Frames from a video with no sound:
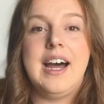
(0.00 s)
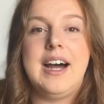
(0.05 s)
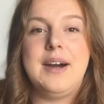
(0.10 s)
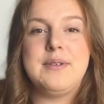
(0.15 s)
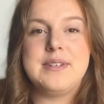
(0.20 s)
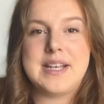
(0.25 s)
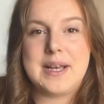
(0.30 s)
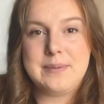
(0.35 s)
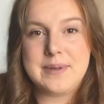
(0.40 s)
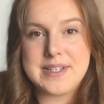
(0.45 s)
I
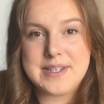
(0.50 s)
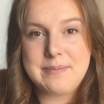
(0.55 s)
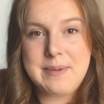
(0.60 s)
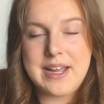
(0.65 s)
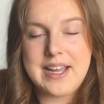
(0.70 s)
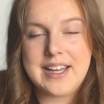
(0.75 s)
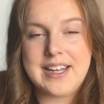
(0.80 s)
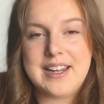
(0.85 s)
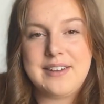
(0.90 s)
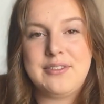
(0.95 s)
was able to
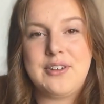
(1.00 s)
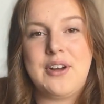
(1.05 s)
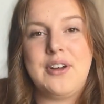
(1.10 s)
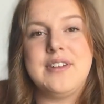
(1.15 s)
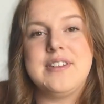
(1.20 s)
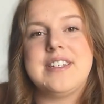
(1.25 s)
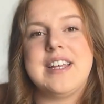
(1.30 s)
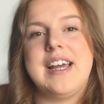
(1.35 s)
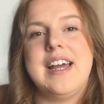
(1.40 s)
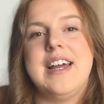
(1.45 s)
make enough
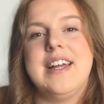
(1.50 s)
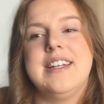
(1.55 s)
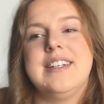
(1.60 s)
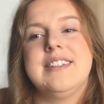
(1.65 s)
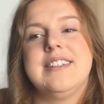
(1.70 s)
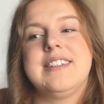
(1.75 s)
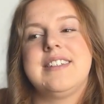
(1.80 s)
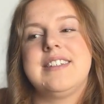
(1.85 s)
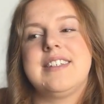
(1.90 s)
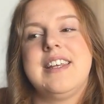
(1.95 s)
content
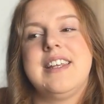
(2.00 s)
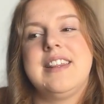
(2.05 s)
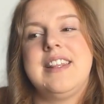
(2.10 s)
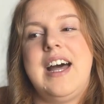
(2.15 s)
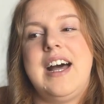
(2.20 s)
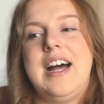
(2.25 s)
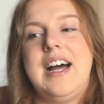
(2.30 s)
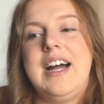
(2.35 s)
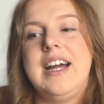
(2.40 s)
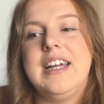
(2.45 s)

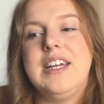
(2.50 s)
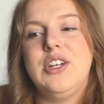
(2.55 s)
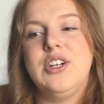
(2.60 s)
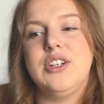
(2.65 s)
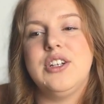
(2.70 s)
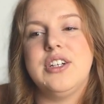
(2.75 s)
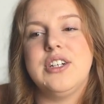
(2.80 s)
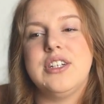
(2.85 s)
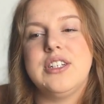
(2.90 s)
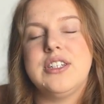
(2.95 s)
that I
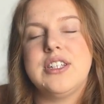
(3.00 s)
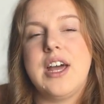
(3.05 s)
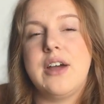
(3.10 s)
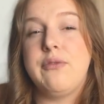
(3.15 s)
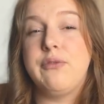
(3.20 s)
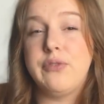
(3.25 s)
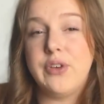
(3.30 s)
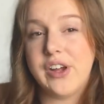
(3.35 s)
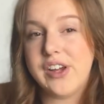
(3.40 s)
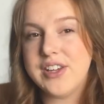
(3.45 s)
could
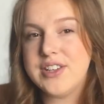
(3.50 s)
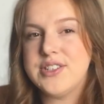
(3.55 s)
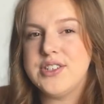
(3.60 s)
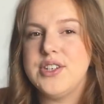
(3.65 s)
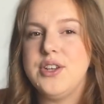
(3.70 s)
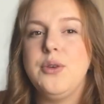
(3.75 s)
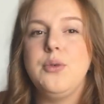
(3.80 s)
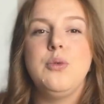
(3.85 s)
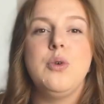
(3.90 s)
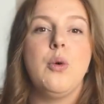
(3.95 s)
at first
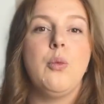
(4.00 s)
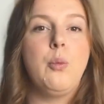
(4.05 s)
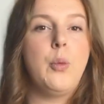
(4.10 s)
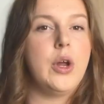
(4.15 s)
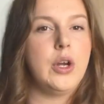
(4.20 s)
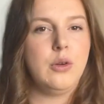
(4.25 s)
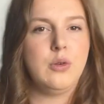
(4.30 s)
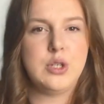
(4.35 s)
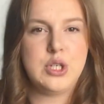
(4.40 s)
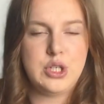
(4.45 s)
do
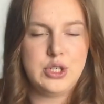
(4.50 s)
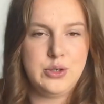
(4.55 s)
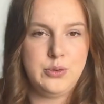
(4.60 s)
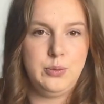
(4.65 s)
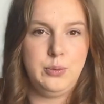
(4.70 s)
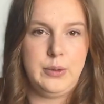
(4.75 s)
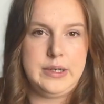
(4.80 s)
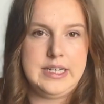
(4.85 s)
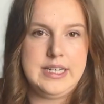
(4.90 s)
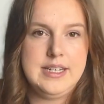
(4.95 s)
1 or 2
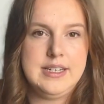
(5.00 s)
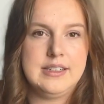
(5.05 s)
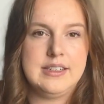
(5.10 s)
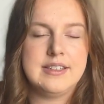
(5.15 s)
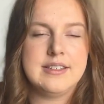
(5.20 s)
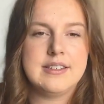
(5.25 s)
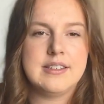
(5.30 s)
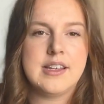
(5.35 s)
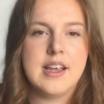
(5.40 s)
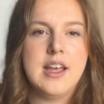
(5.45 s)

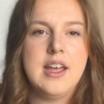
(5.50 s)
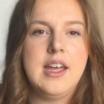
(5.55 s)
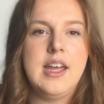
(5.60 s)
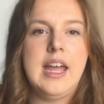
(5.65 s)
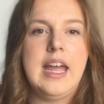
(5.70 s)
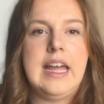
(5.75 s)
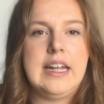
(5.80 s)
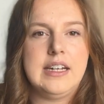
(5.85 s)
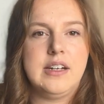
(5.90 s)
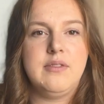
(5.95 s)
weeks
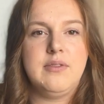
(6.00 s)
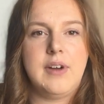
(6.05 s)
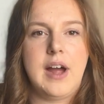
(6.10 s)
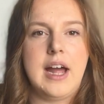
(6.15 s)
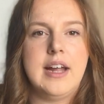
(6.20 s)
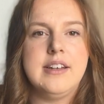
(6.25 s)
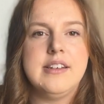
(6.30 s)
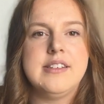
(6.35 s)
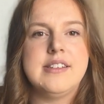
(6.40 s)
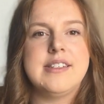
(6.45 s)
in
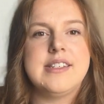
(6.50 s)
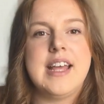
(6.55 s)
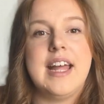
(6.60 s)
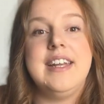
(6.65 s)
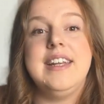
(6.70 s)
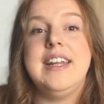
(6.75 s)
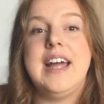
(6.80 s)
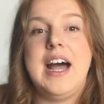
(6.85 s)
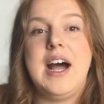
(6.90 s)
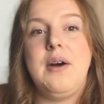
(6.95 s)
advance,
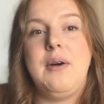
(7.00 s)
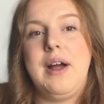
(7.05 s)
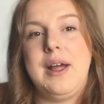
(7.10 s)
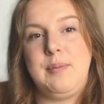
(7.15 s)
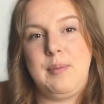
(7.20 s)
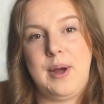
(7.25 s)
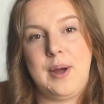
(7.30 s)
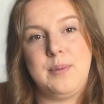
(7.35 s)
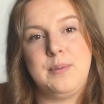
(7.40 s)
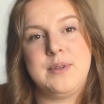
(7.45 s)
and now
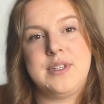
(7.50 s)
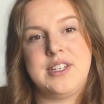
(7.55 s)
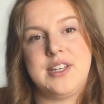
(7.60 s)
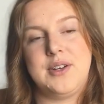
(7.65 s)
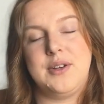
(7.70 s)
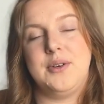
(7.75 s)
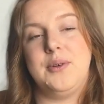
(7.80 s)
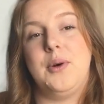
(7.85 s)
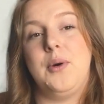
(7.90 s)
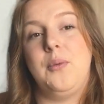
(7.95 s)
I'm up
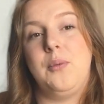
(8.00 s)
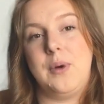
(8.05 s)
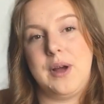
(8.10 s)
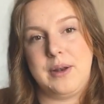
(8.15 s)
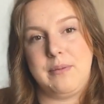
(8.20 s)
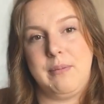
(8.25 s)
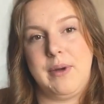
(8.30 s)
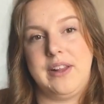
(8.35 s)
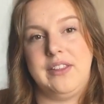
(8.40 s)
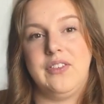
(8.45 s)
to
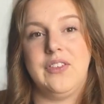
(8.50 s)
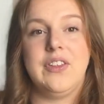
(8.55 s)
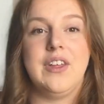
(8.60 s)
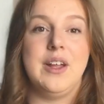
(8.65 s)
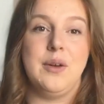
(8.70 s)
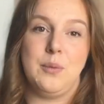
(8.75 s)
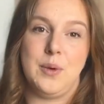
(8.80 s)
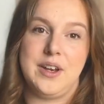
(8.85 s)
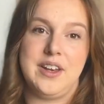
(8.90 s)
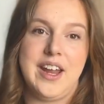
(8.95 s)
1 month
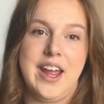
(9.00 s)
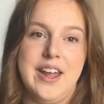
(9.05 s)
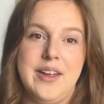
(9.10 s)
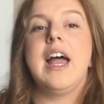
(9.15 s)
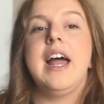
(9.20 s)
in 1 day.